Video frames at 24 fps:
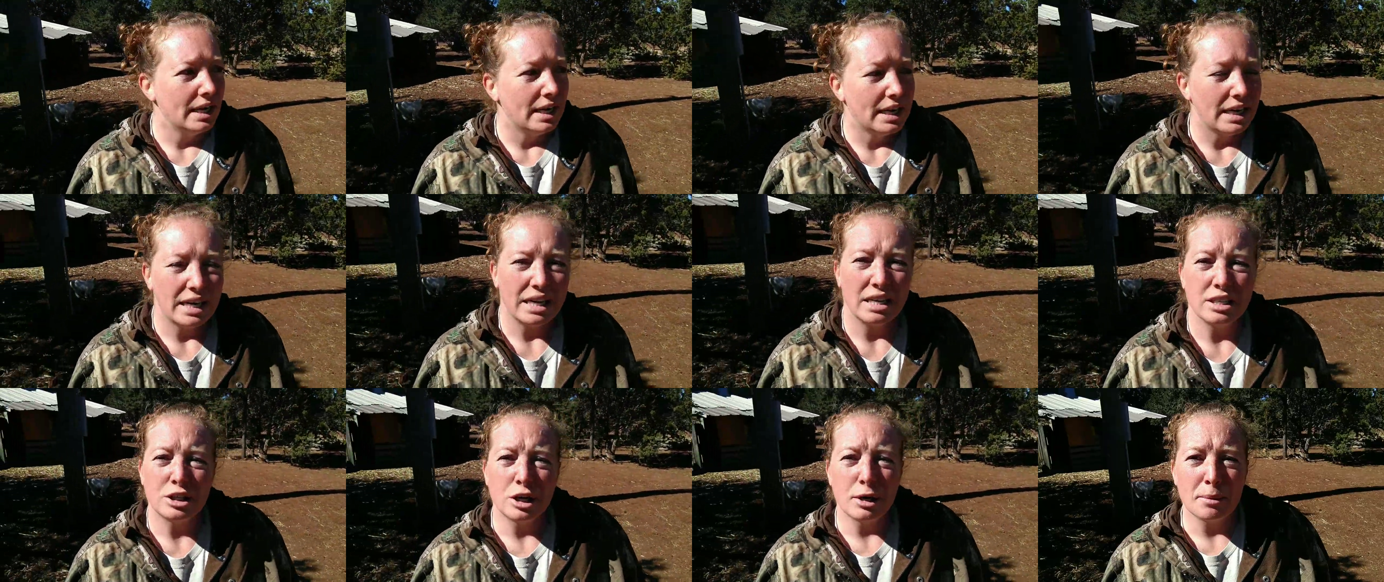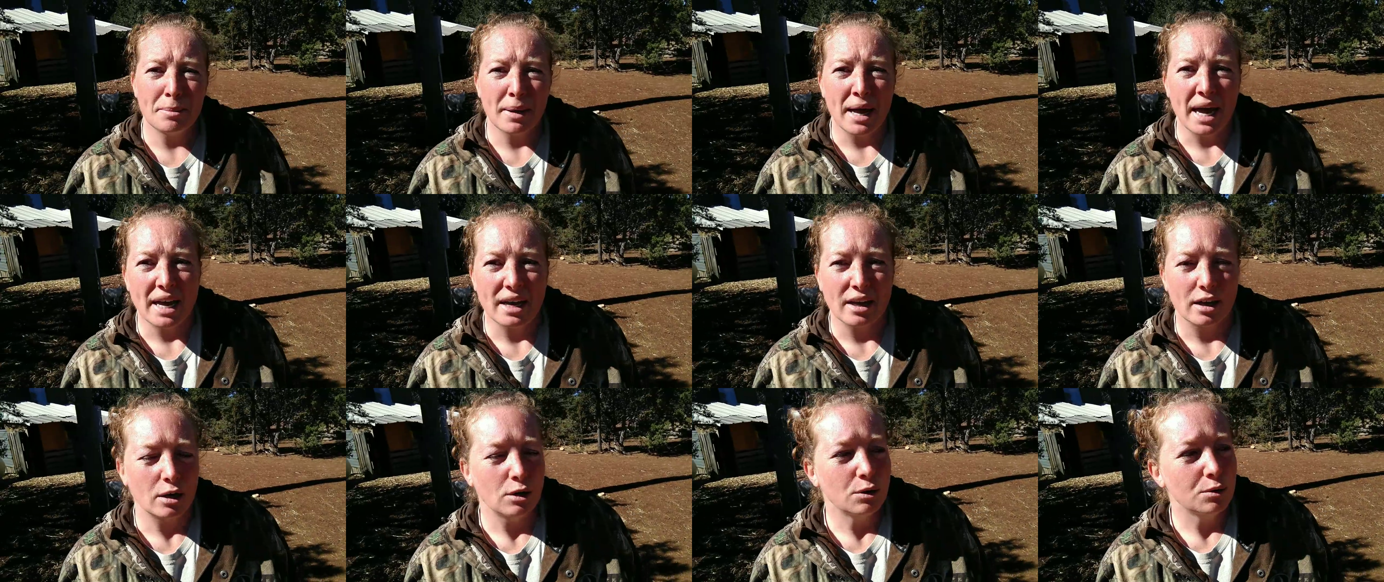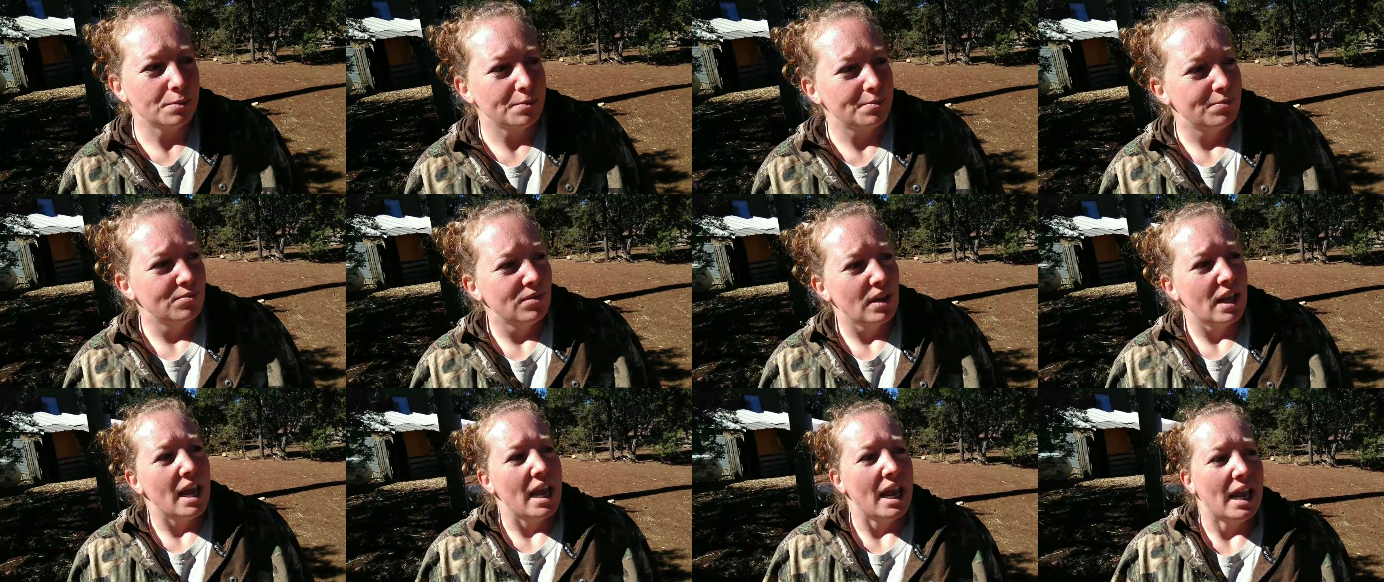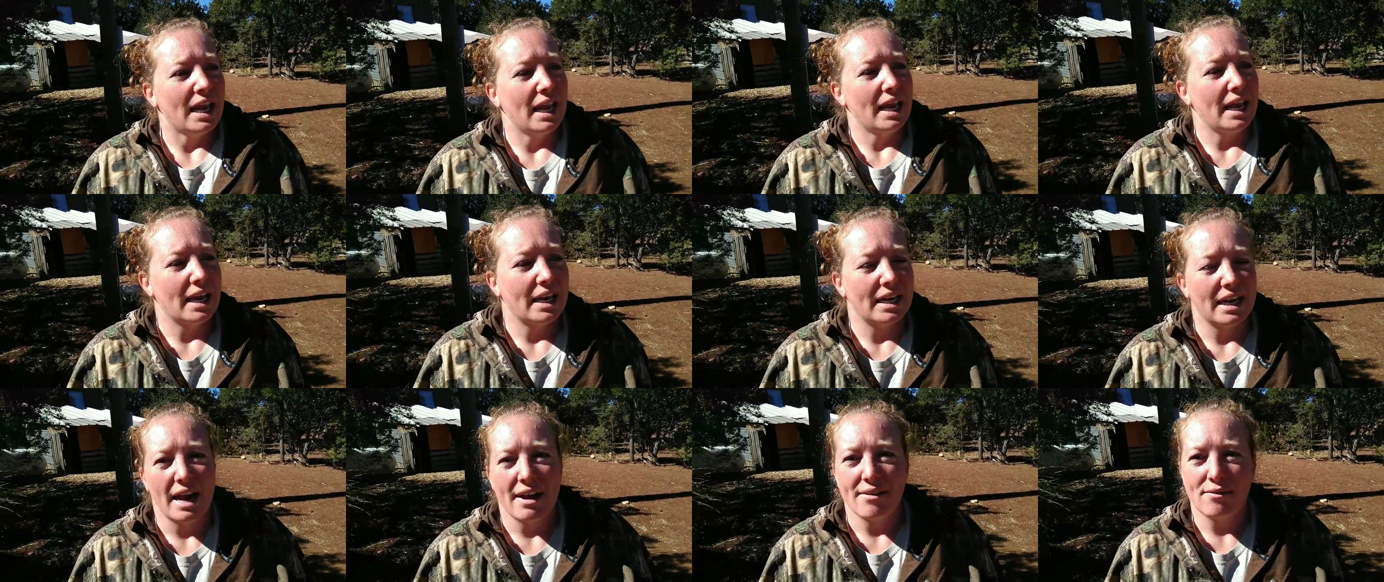He's our pack goat,
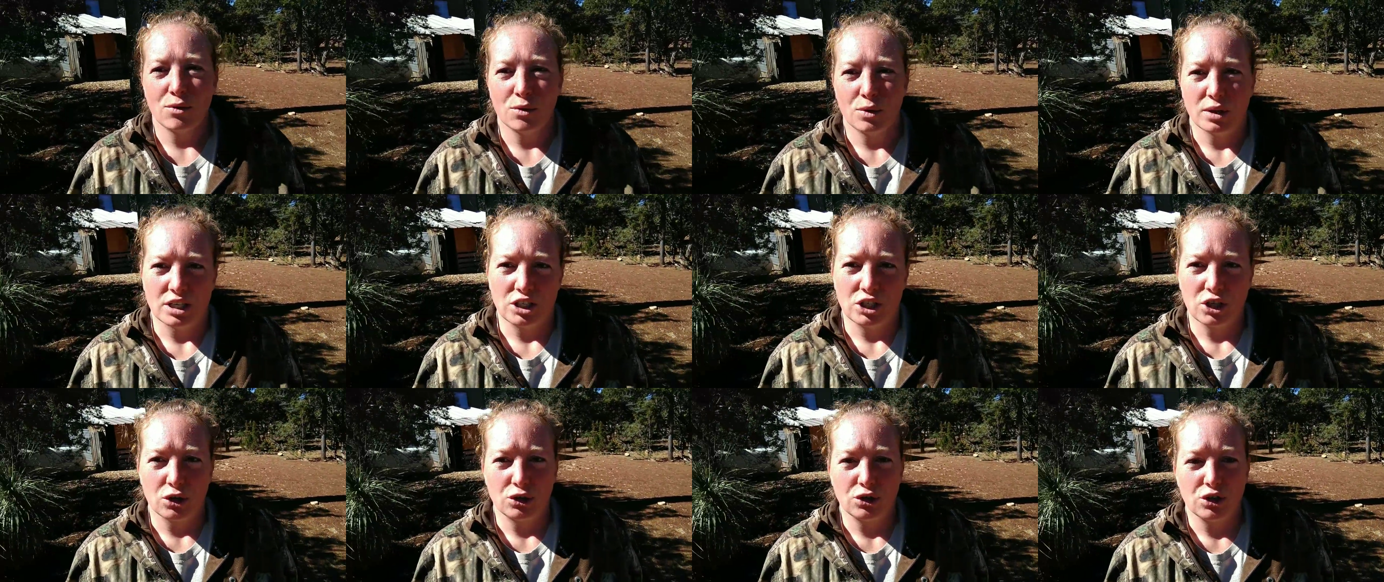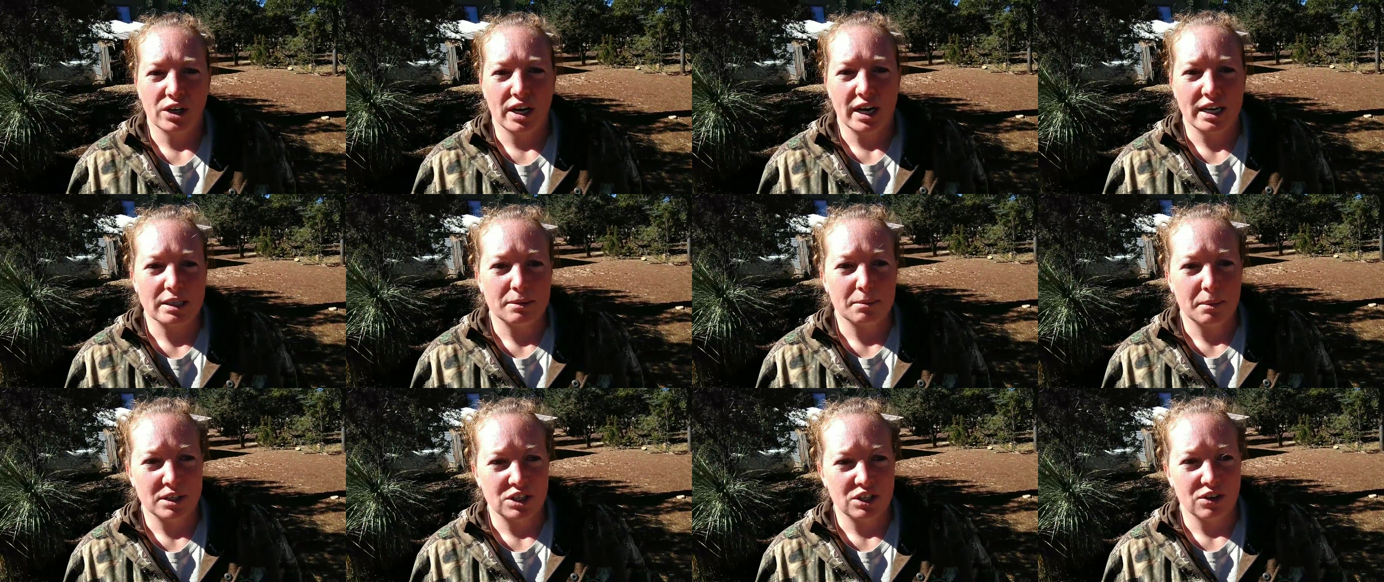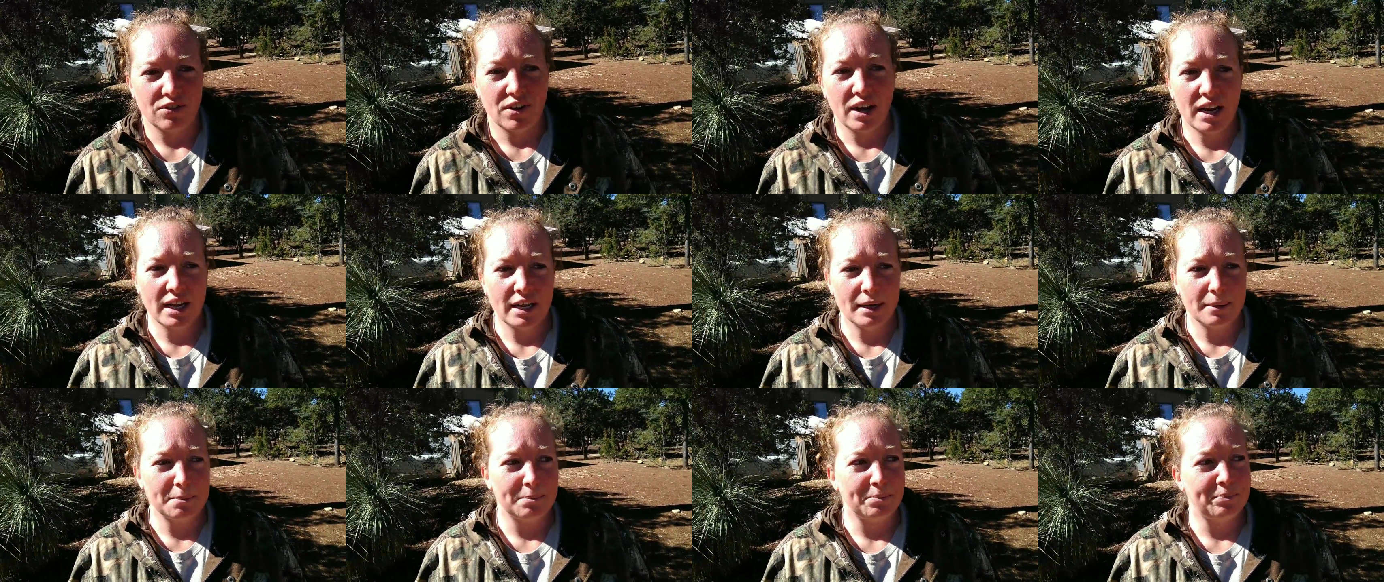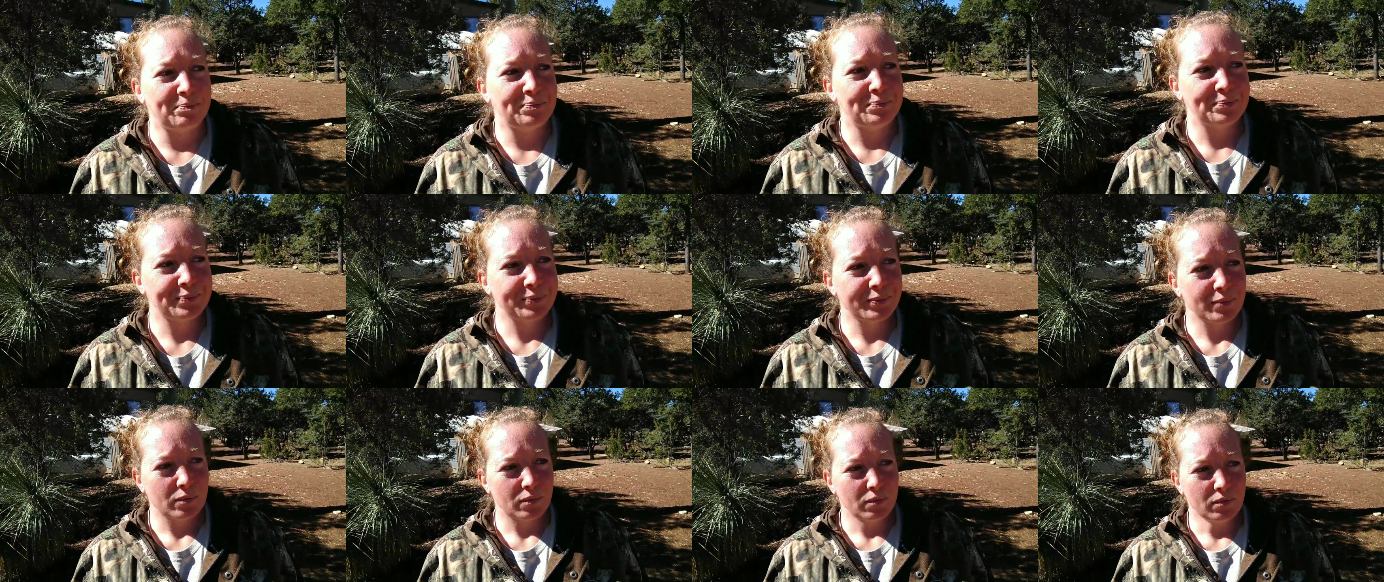and I haven't really shown you guys much of him